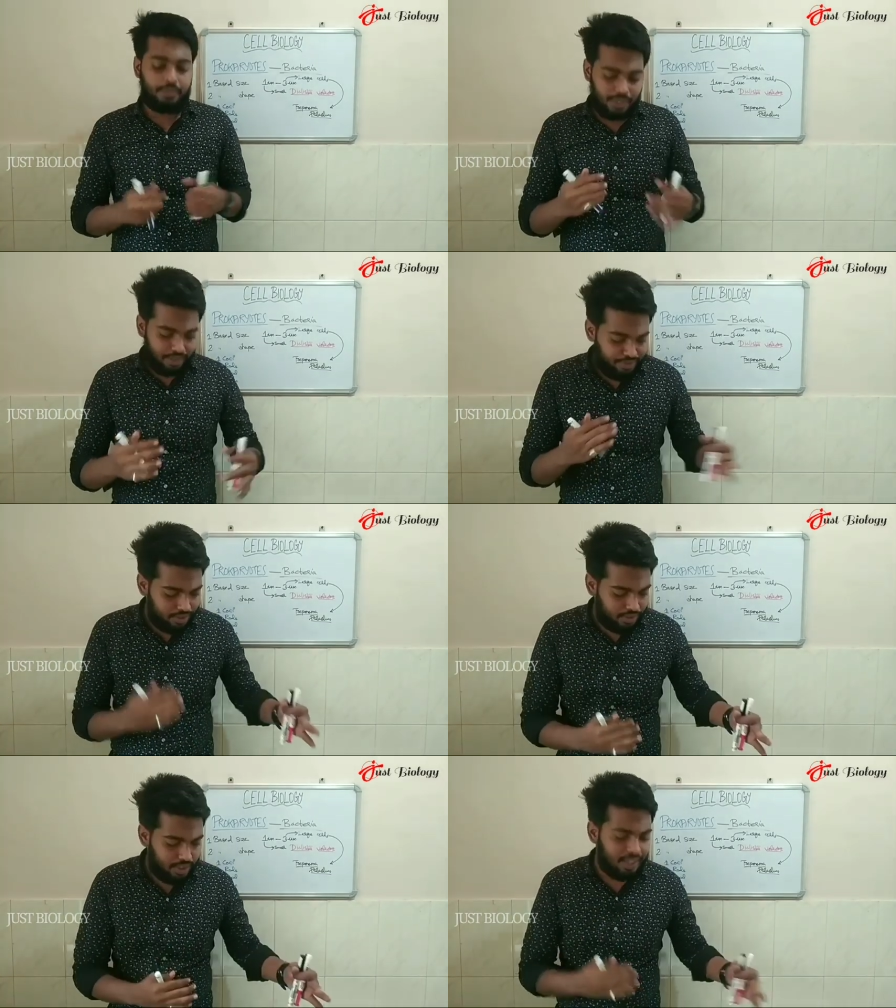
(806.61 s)
But if
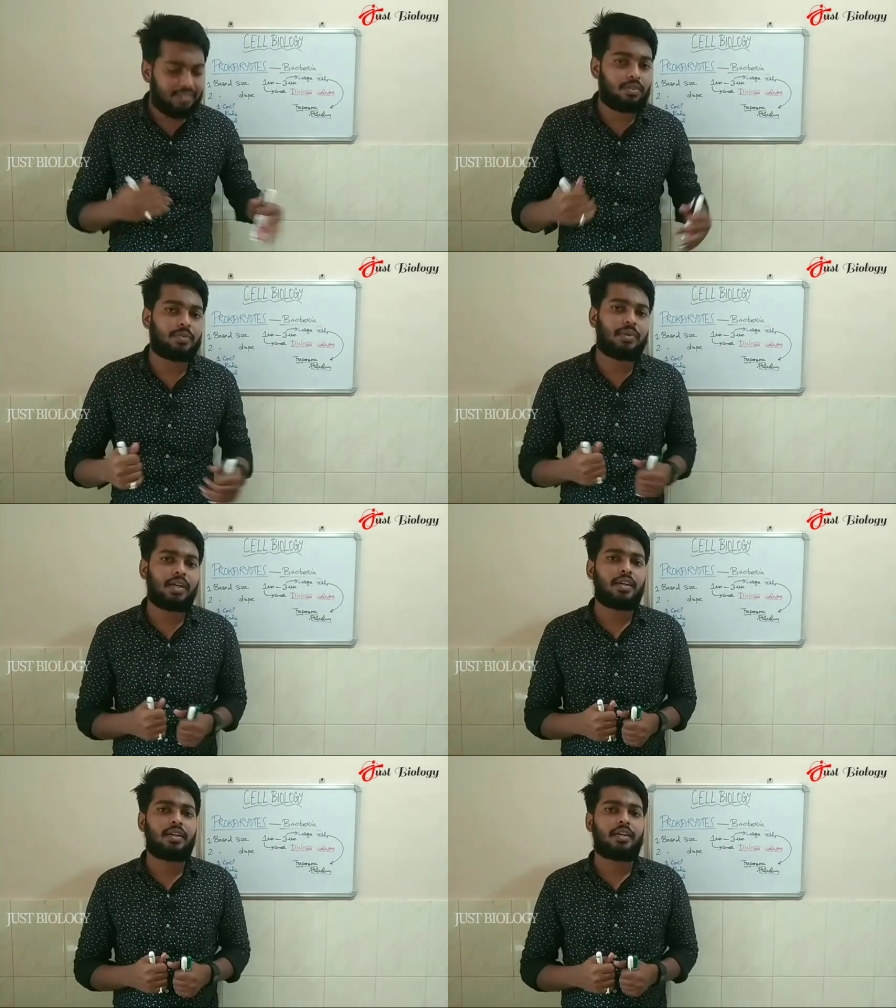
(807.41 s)
you see the
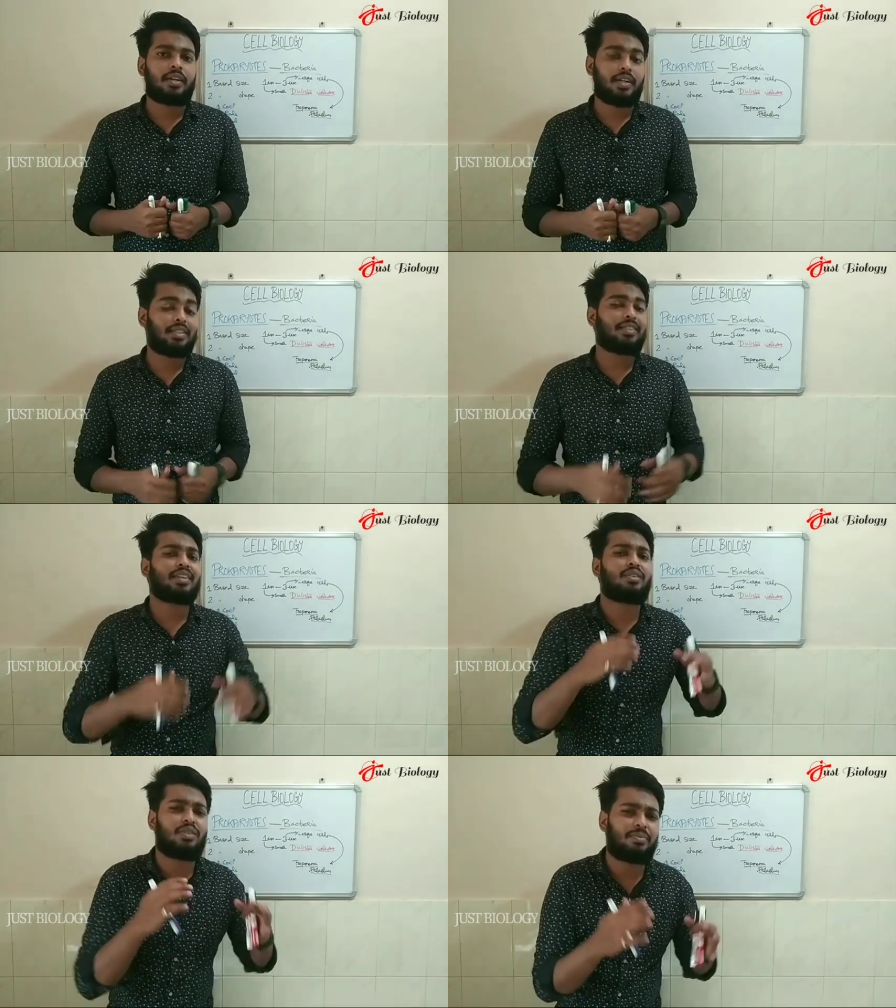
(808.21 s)
comma, it's
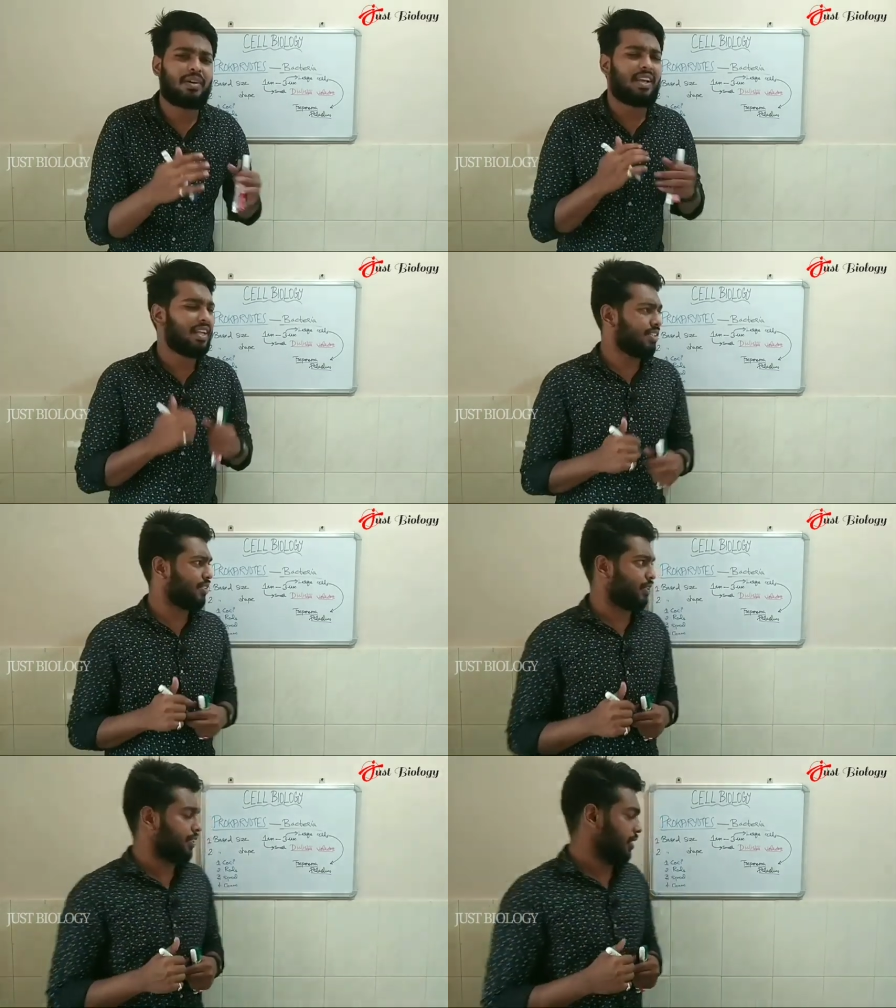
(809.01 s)
a comma-like
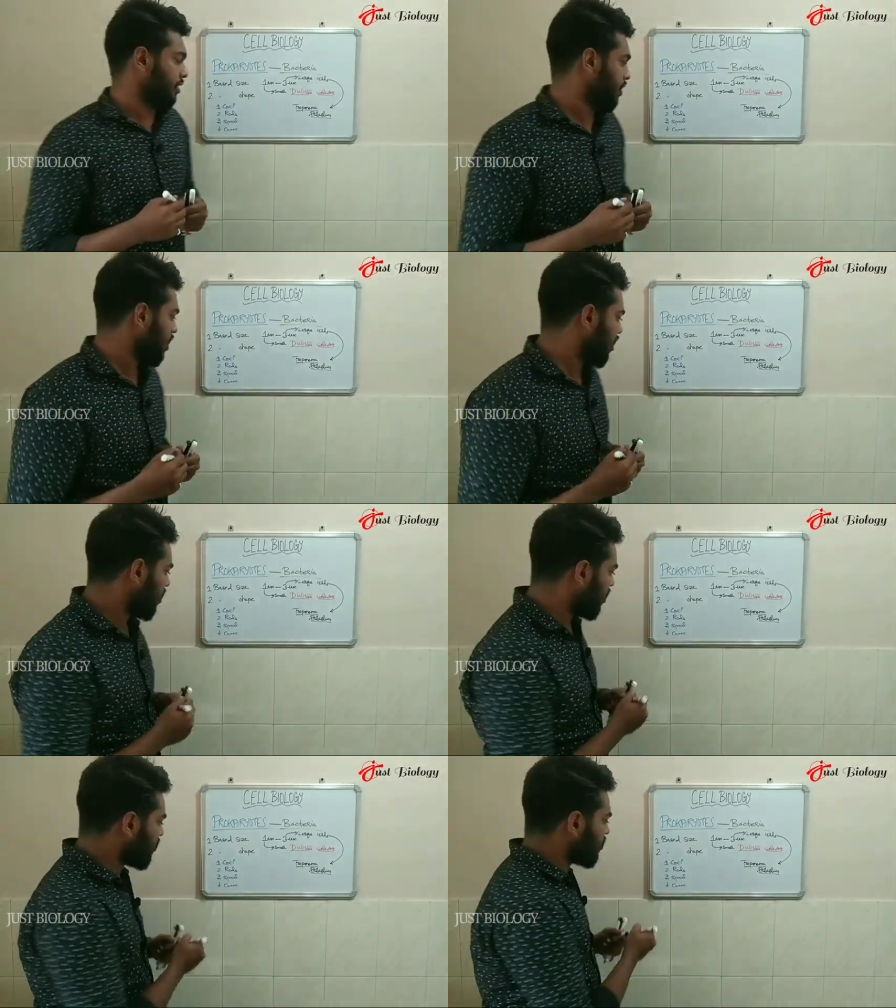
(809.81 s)
structure,
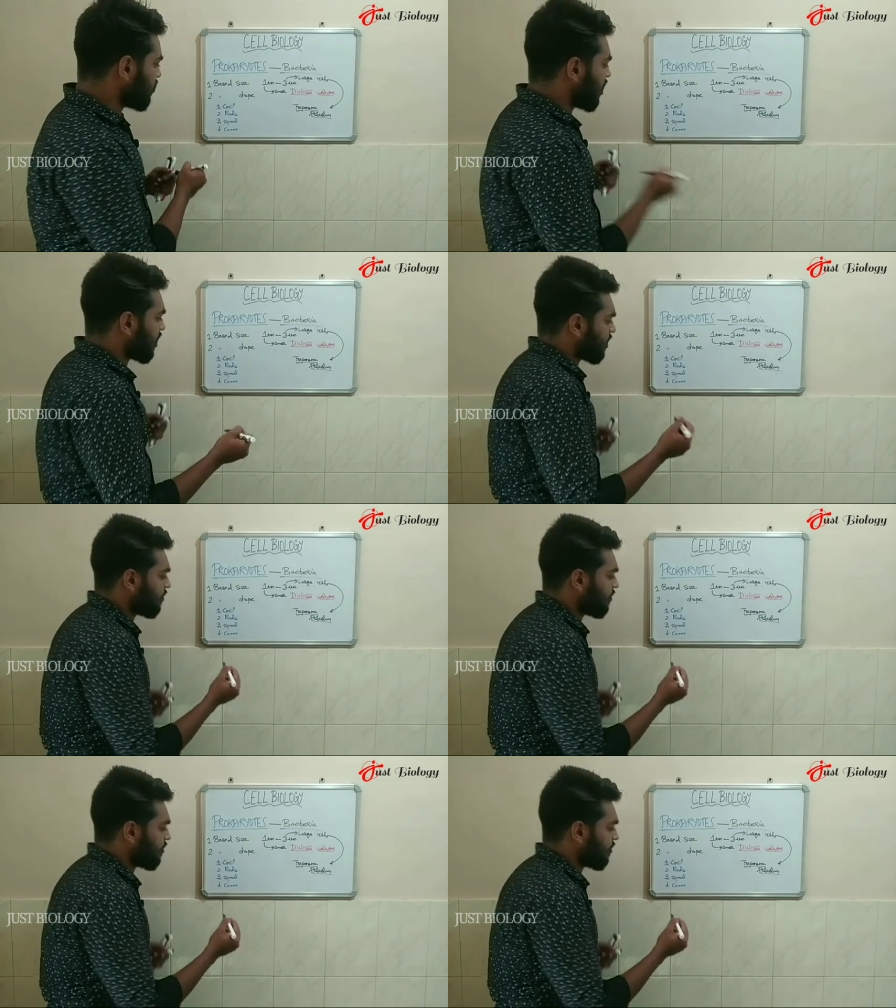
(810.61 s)
or like